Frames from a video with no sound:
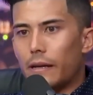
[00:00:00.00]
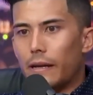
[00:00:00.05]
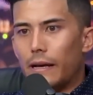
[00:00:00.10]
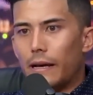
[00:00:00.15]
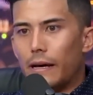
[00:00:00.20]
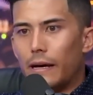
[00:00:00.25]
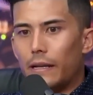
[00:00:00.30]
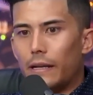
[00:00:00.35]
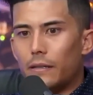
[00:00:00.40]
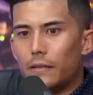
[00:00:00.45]

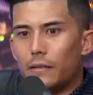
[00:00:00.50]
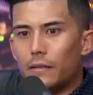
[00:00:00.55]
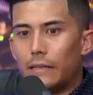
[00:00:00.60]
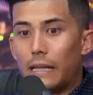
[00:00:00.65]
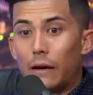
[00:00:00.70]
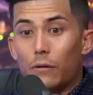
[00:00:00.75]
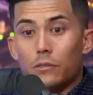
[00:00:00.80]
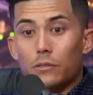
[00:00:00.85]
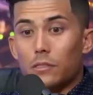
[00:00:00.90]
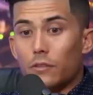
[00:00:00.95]
And
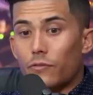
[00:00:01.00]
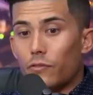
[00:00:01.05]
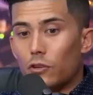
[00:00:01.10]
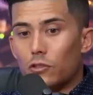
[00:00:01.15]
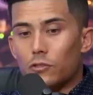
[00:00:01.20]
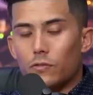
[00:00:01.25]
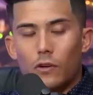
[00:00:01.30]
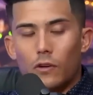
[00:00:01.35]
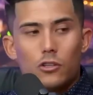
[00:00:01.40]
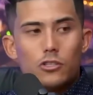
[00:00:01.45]
that was the
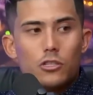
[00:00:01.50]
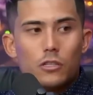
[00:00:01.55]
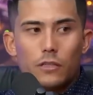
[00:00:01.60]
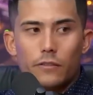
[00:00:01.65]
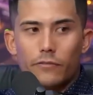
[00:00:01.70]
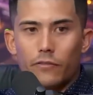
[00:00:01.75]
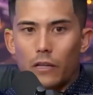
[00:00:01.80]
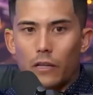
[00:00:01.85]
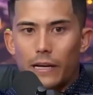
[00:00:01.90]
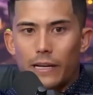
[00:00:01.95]
first
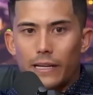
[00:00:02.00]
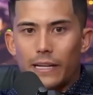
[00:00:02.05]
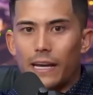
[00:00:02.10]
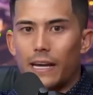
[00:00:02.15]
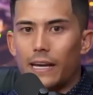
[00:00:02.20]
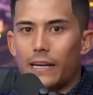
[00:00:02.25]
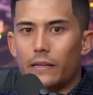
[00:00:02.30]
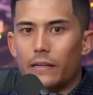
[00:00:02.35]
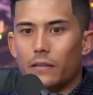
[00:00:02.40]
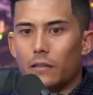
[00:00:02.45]
version of like,
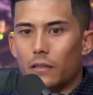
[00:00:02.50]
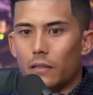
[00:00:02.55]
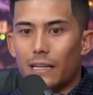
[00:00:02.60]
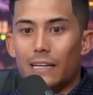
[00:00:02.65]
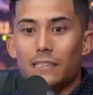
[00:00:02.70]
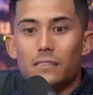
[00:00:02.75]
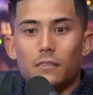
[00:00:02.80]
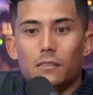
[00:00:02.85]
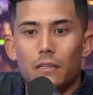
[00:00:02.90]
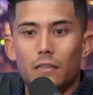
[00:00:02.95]
hey,
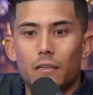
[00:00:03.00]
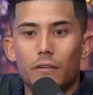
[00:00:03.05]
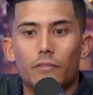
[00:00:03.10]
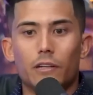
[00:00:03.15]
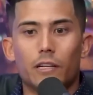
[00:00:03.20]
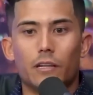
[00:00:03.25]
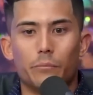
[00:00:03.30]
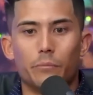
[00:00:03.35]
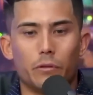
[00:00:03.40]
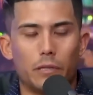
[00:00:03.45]
let's
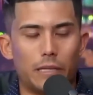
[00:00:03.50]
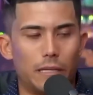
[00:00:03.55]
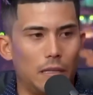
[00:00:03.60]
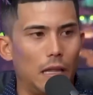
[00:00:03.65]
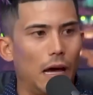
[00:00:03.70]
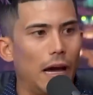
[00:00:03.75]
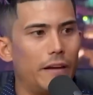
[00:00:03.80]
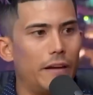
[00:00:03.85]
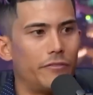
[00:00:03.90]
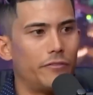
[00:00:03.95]
live a
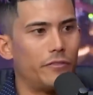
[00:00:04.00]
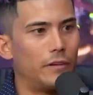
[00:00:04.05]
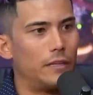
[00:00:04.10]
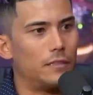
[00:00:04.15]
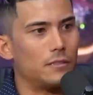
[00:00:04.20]
complete life.